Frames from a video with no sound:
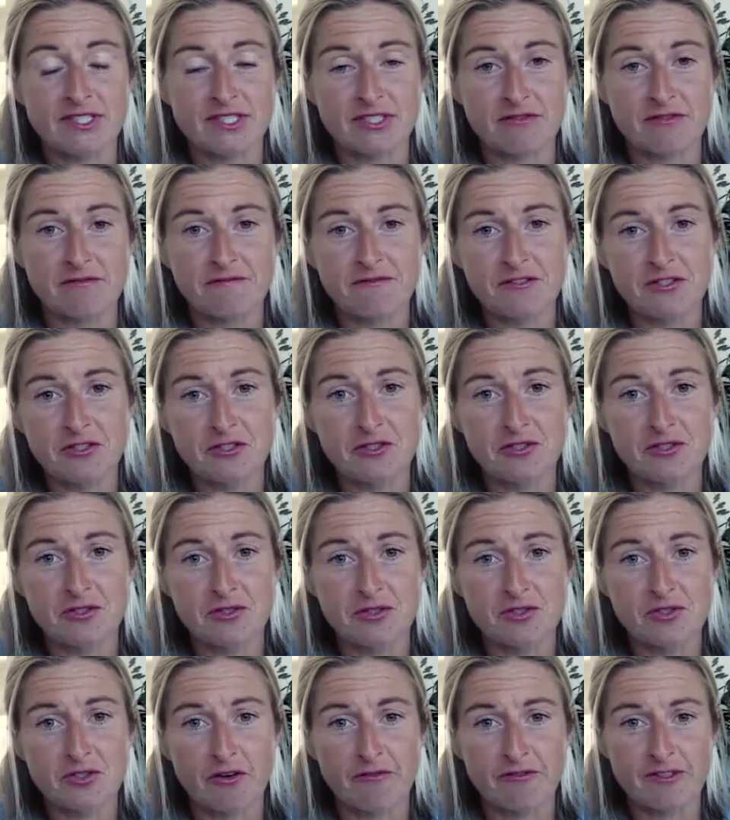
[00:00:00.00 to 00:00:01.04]
So food,
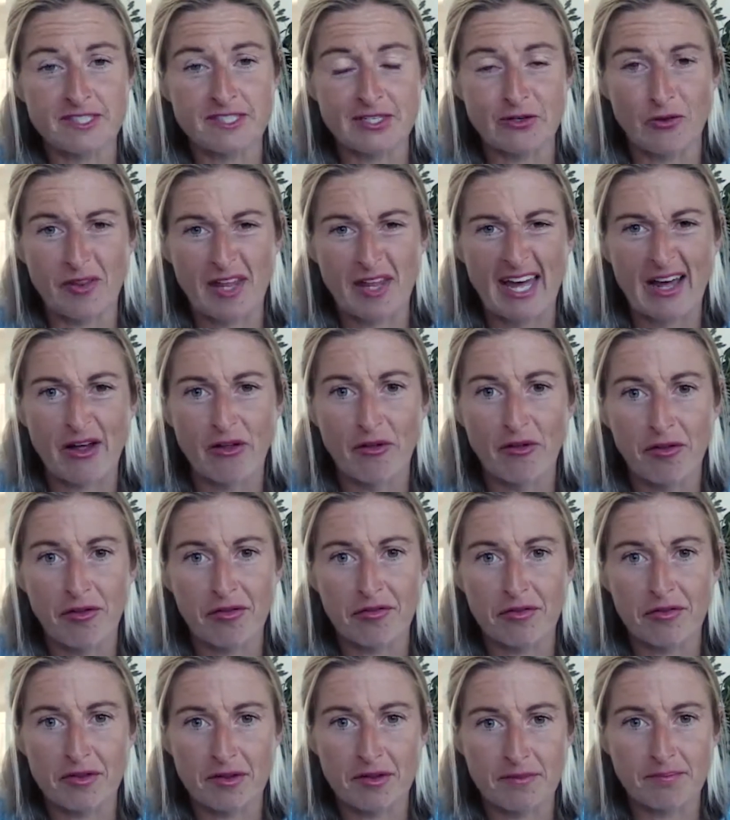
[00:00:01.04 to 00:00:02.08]
obviously all the health,
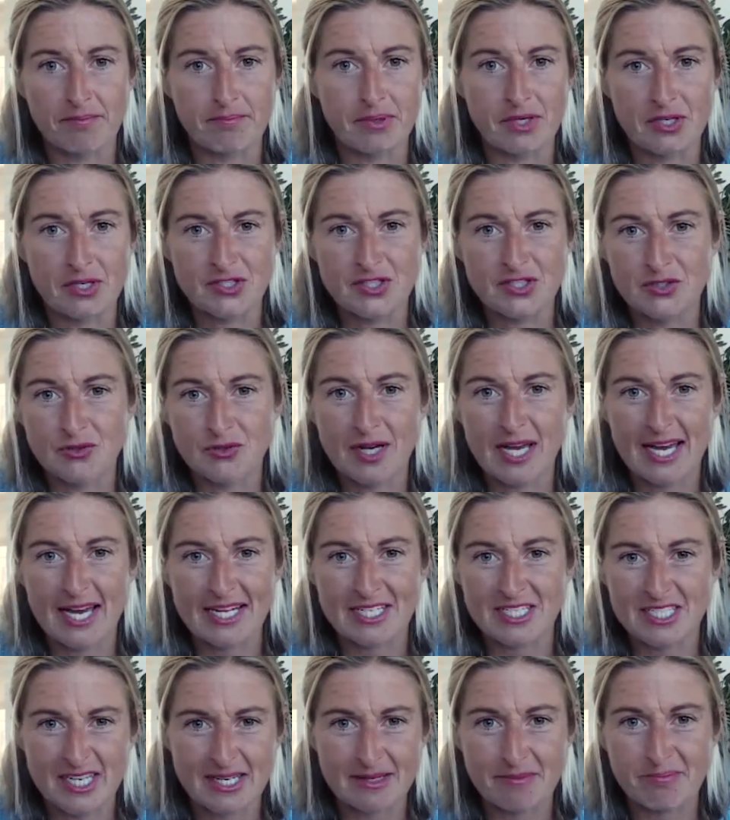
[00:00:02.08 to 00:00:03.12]
personal care
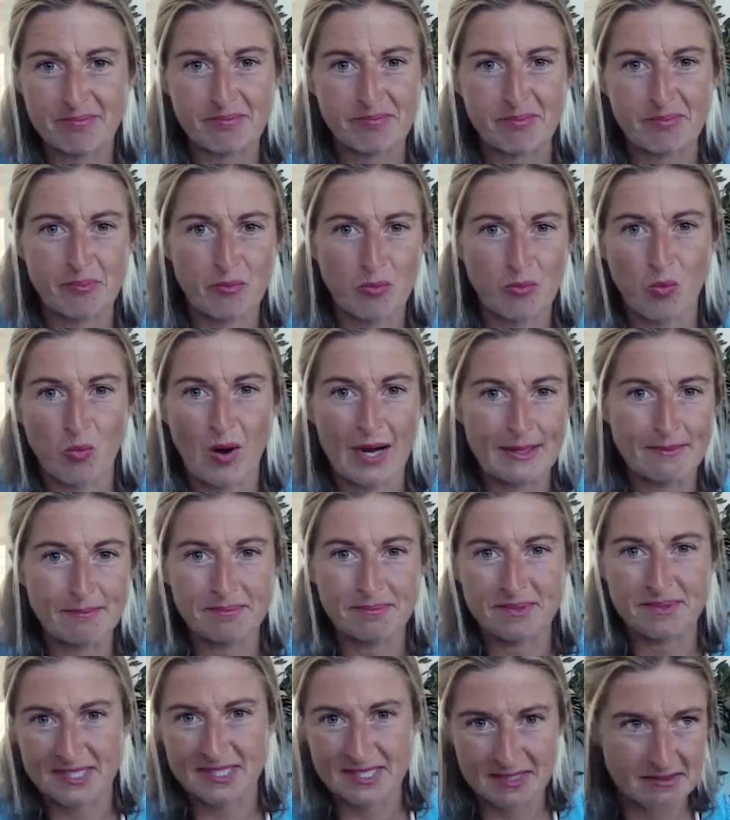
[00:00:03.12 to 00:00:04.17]
type
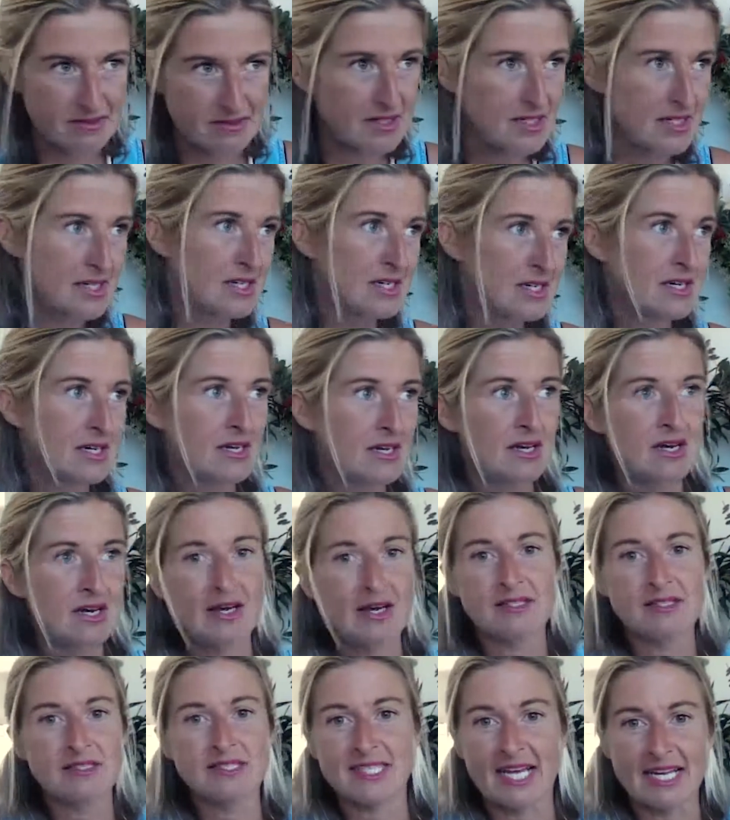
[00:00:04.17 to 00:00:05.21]
wipes and
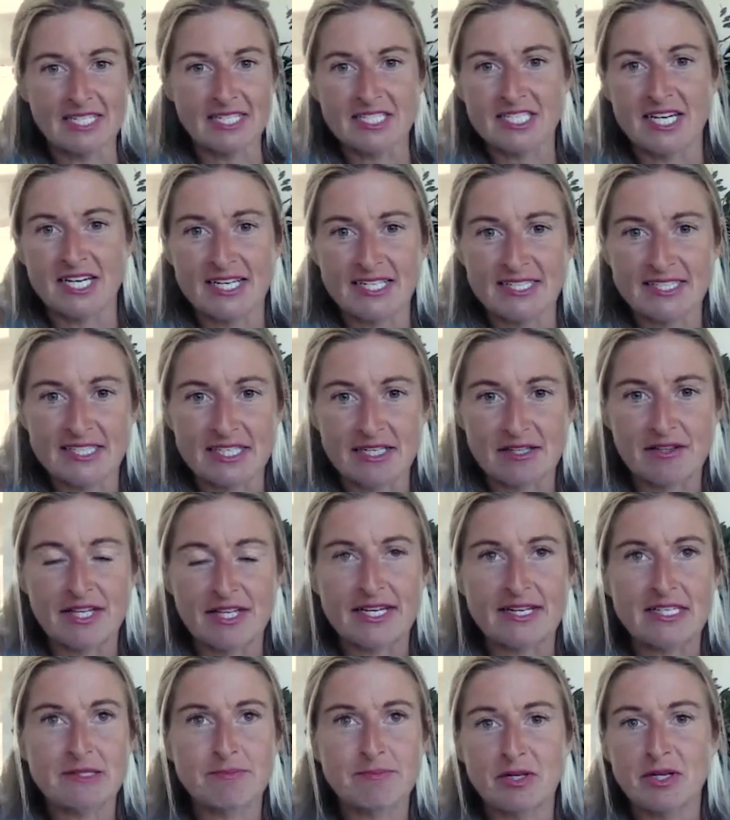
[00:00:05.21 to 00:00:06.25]
sanitizing
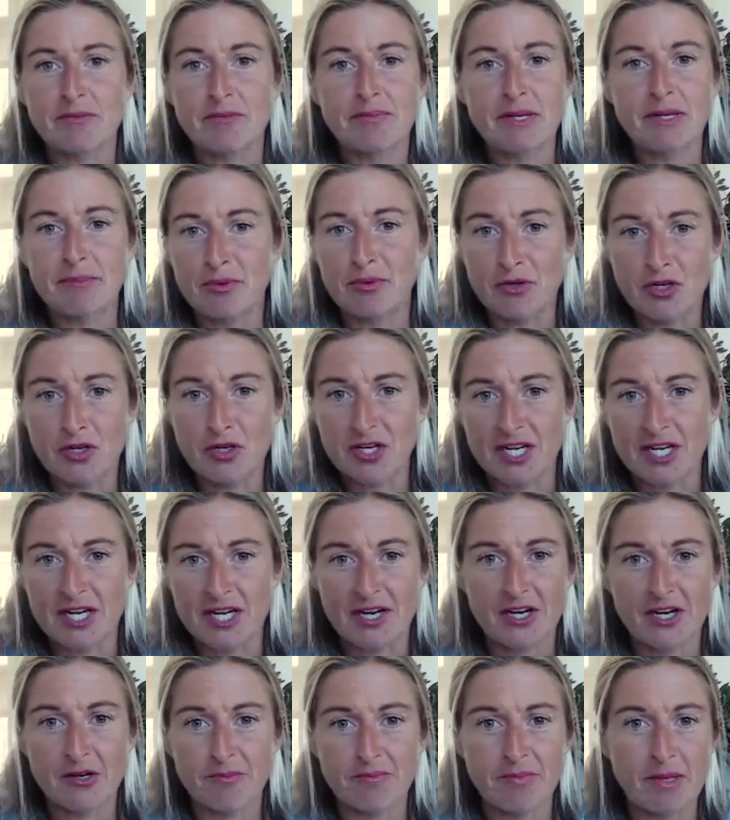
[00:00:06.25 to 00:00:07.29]
things, but people cooking
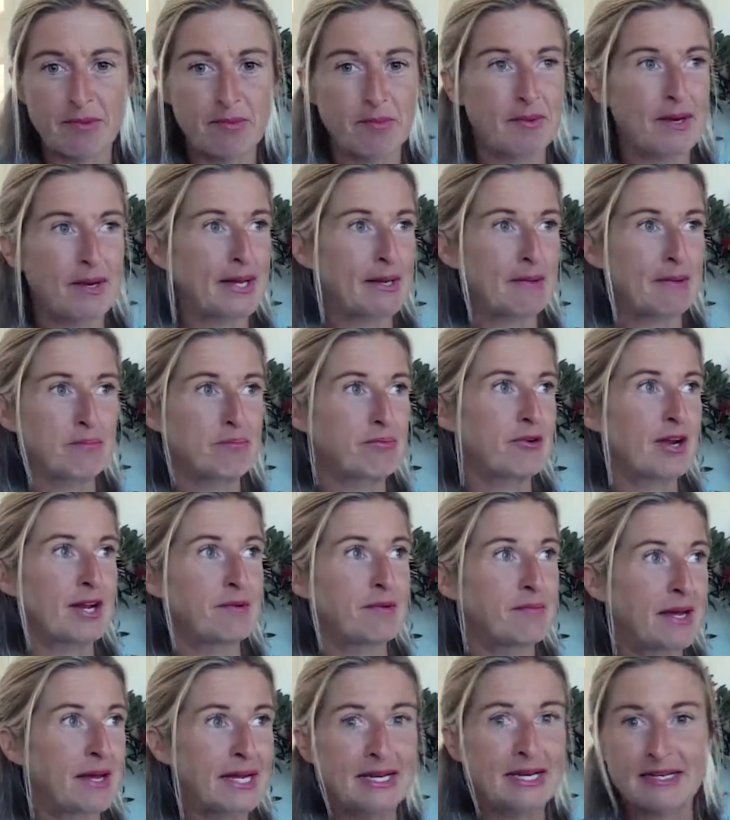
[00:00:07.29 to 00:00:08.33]
at home, people buying bread
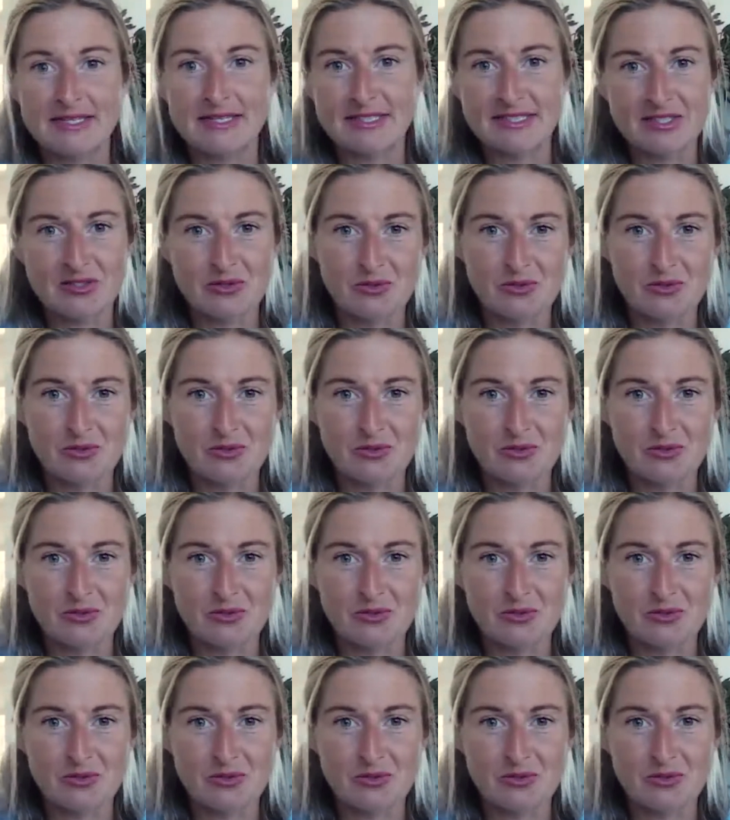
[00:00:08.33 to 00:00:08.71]
makers